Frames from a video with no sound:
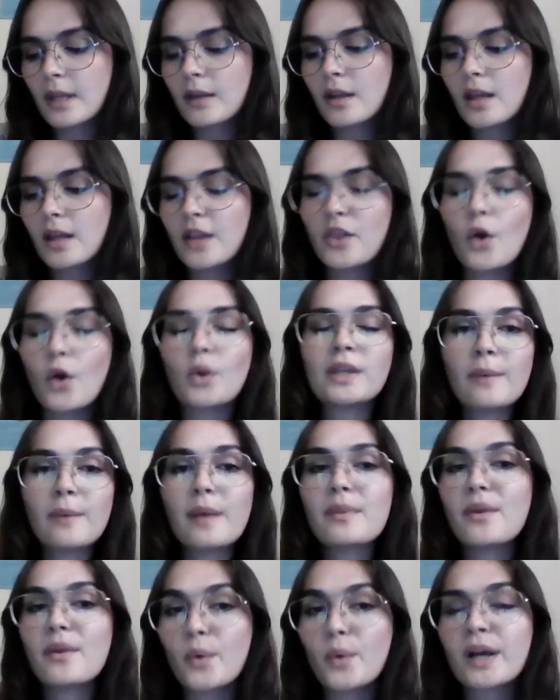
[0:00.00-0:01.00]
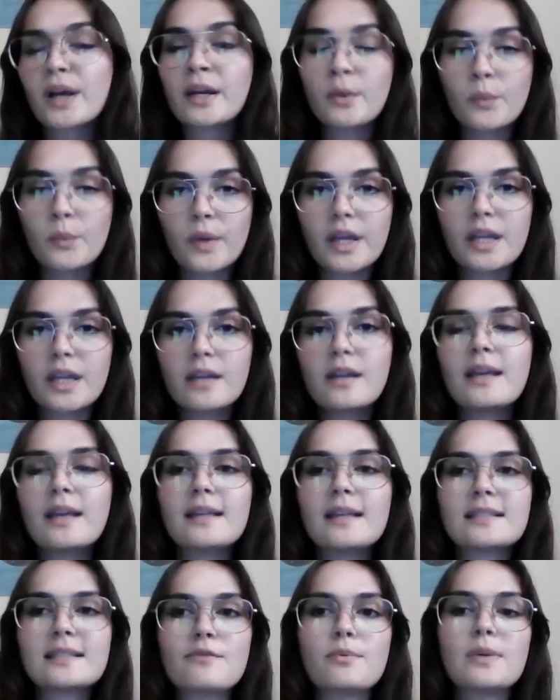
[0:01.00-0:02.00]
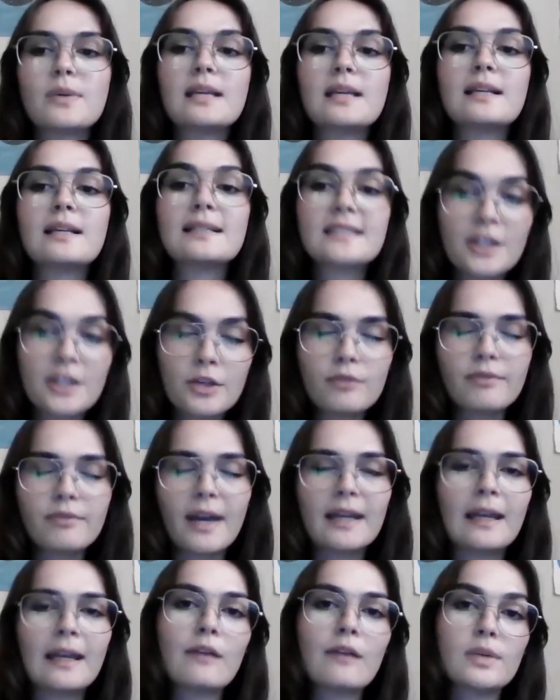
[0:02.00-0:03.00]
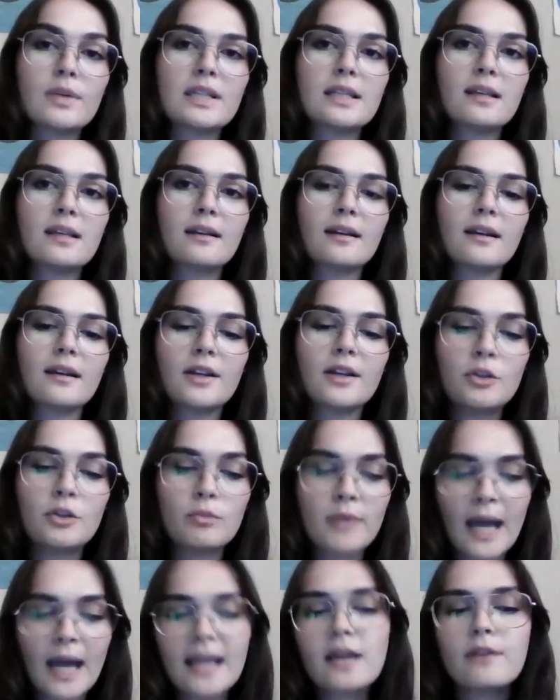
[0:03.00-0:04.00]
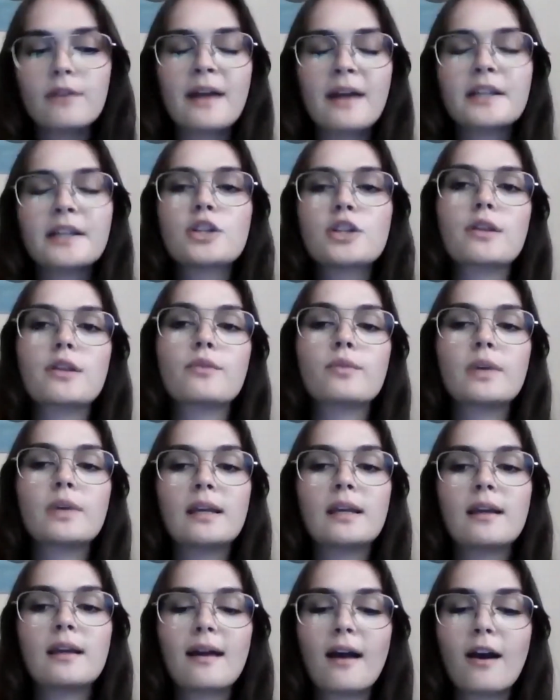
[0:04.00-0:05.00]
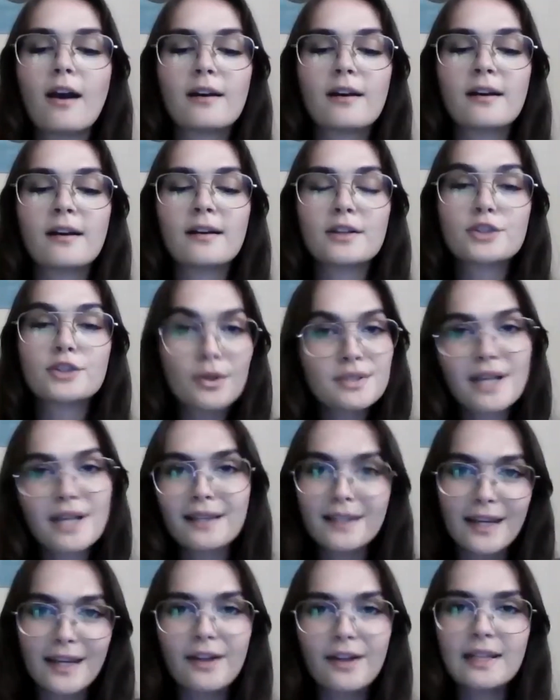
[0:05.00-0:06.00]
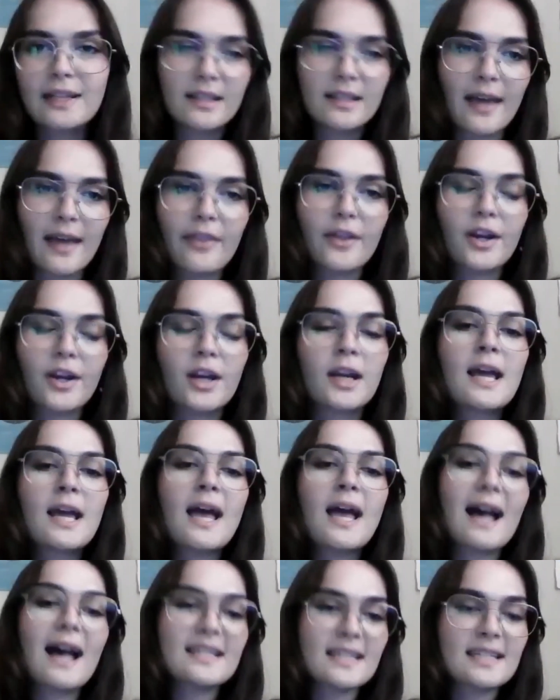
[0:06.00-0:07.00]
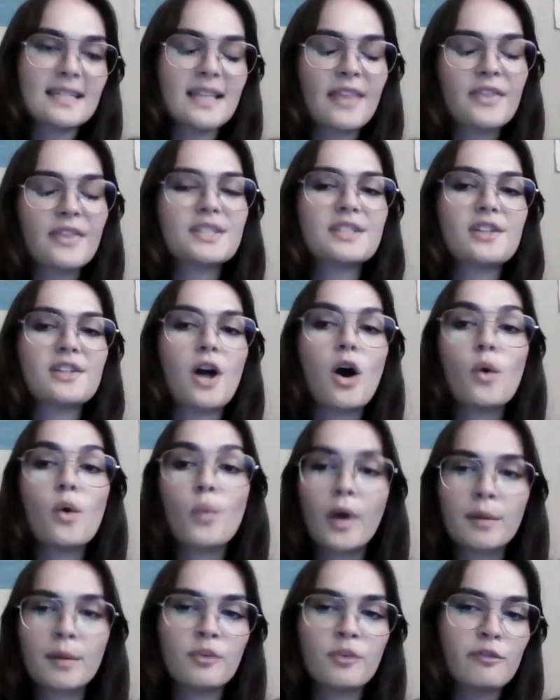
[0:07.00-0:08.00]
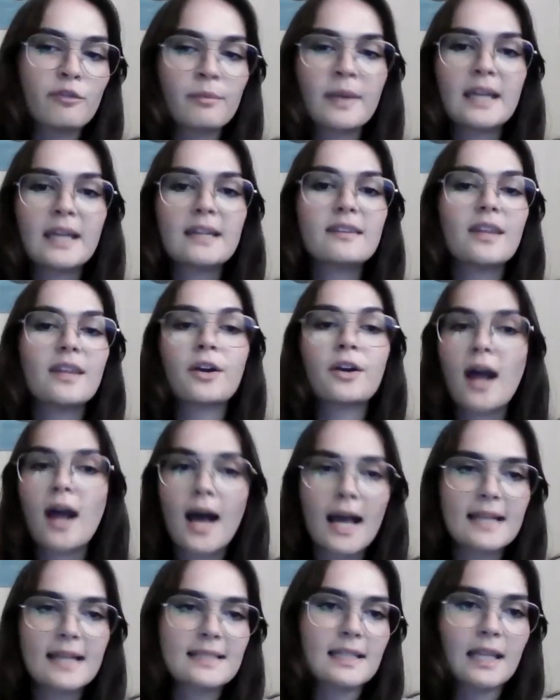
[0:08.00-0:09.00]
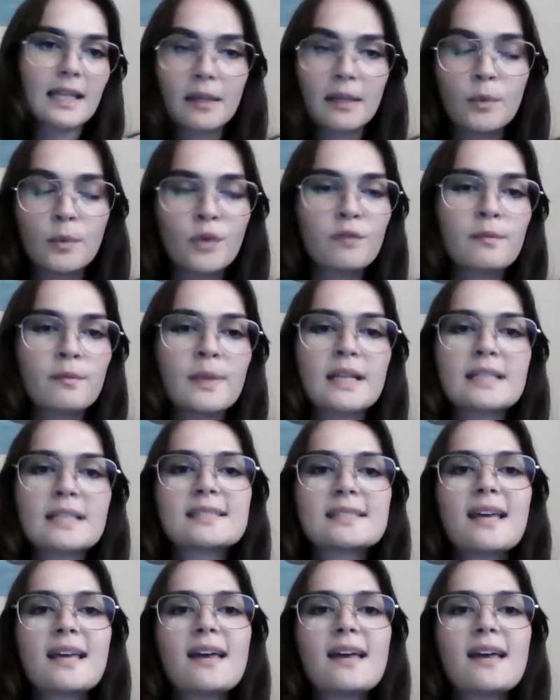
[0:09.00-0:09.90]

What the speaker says: the only way that we're going to win is if we continue fighting, if we unite around each other, show solidarity together. As I said, this is all one movement. They're not isolated movements.